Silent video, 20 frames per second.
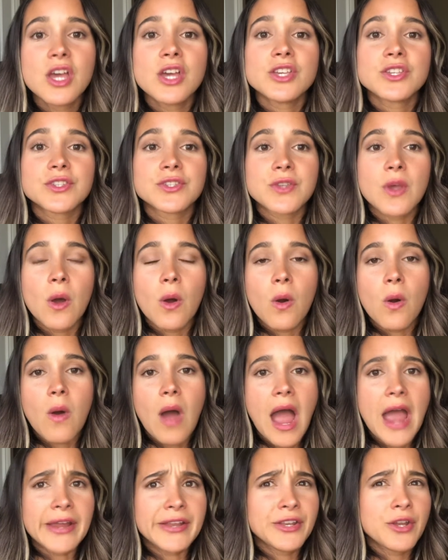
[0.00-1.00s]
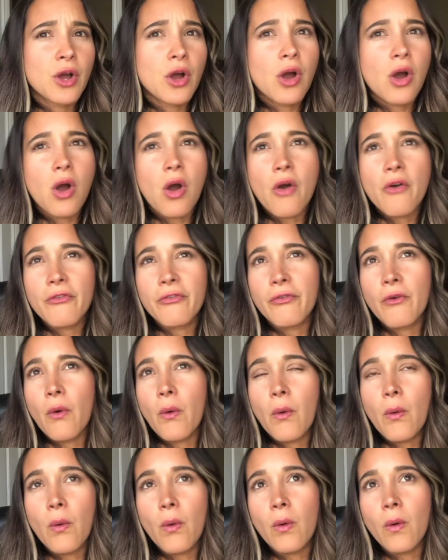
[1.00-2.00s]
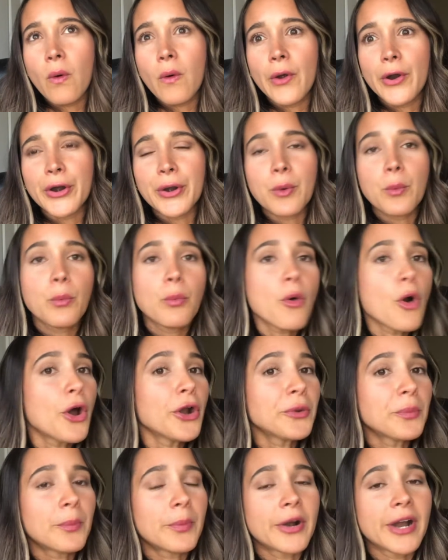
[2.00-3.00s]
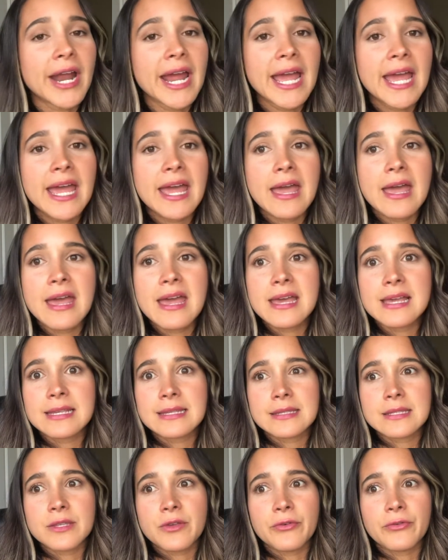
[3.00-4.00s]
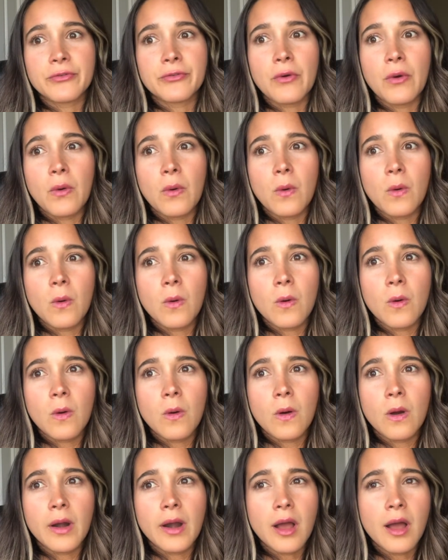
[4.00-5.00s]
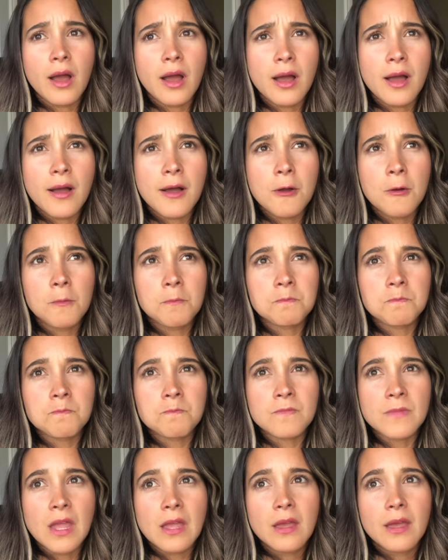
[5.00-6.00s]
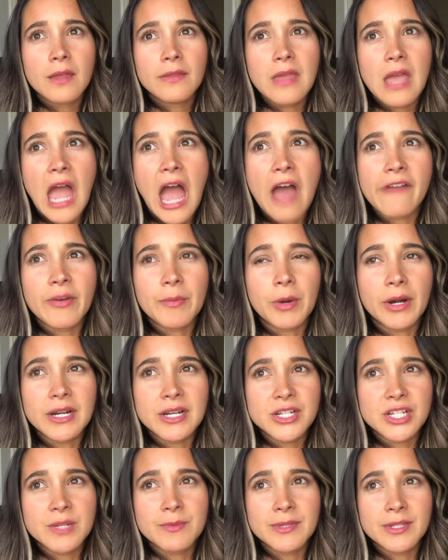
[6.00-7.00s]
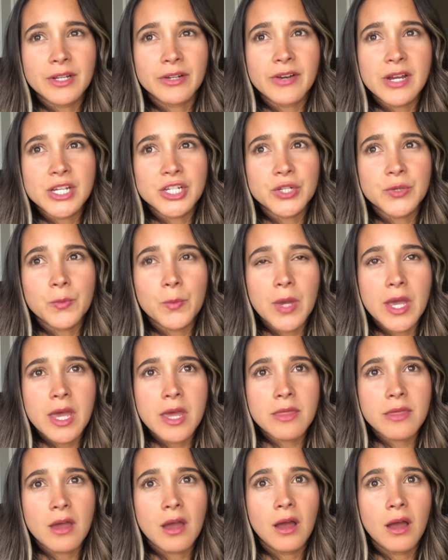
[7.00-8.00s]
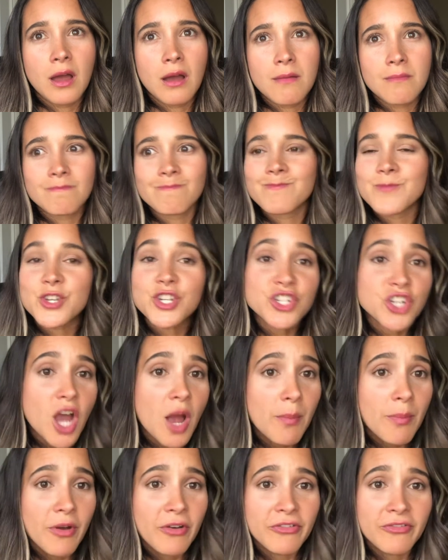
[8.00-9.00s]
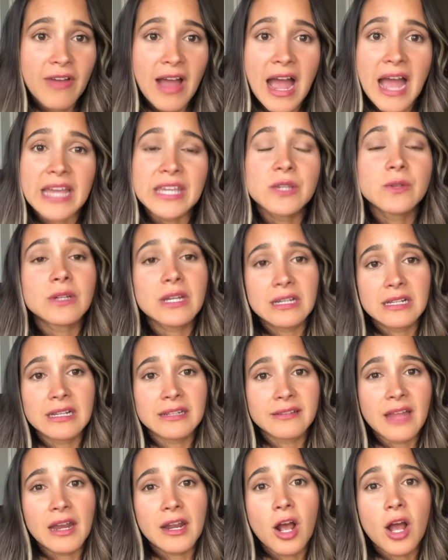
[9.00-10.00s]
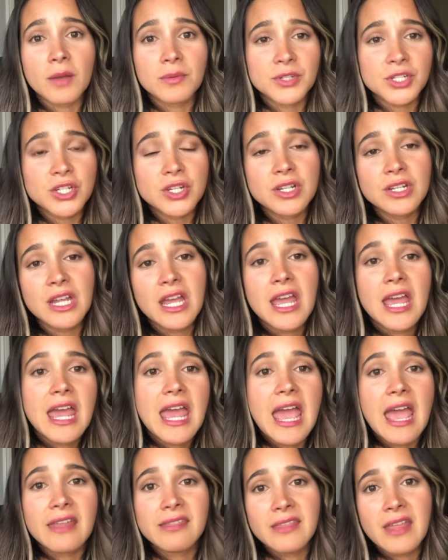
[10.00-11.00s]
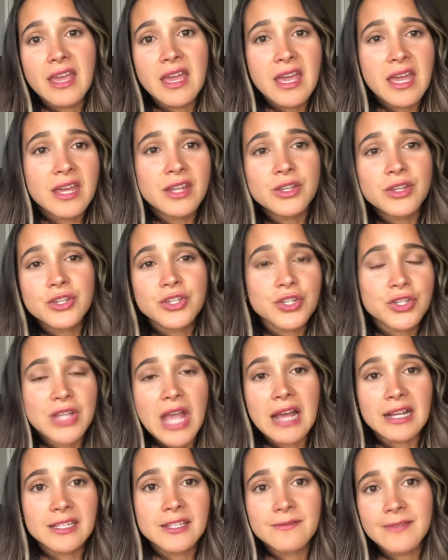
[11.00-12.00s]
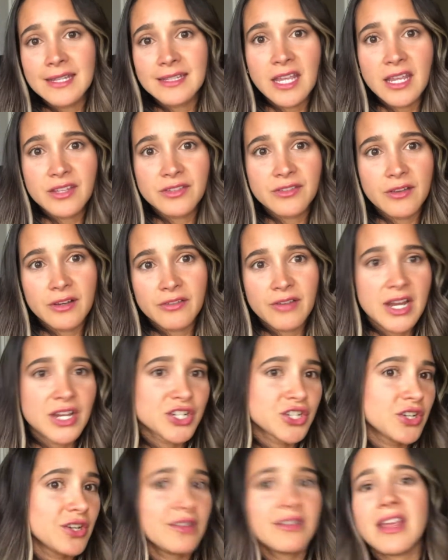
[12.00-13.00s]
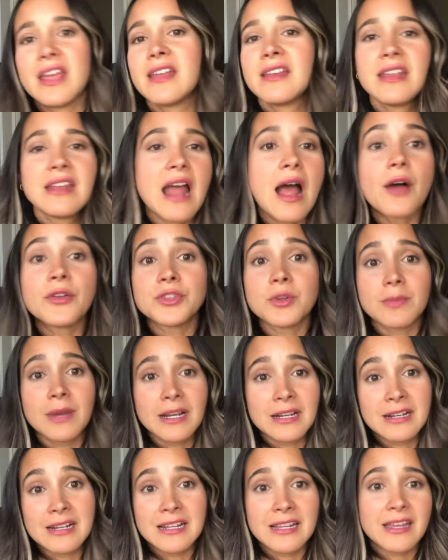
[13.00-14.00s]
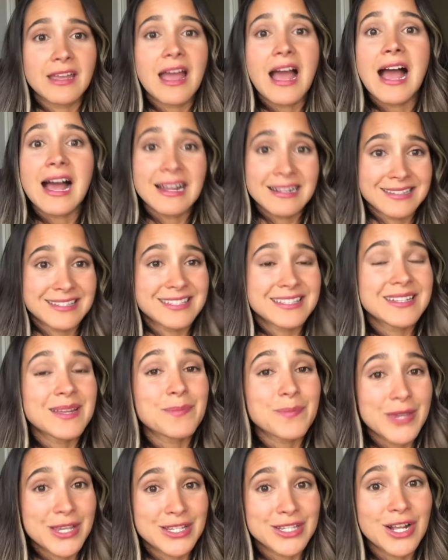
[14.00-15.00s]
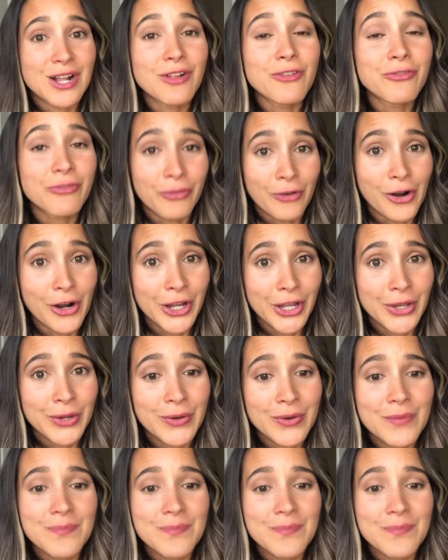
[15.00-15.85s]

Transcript: So I know for WordPress, for they have a partnership integration with Shopify. You can click that option, and then you just activate the integration, and it automatically adds the pixel for you.